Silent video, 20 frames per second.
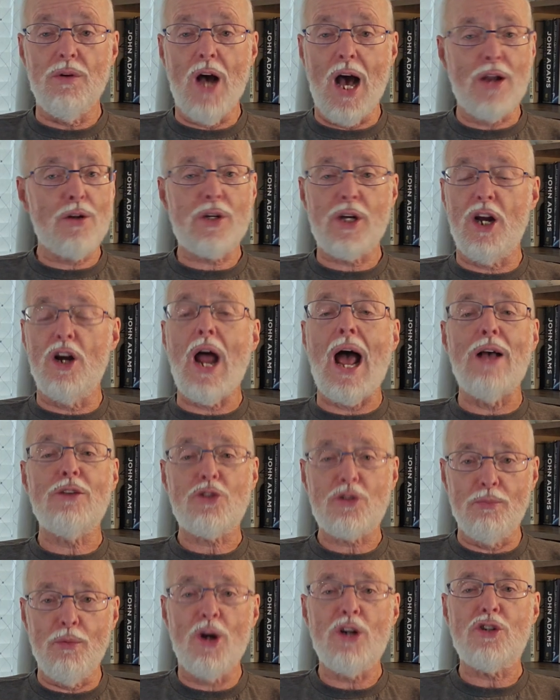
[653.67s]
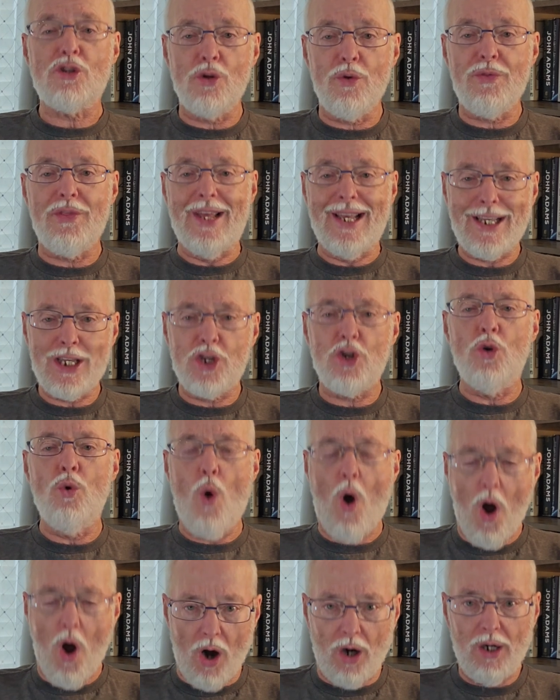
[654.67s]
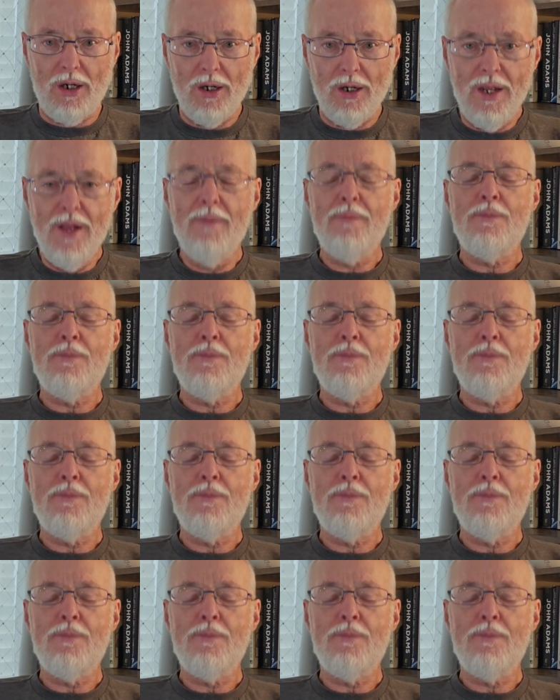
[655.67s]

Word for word: I don't care how smart you think you are,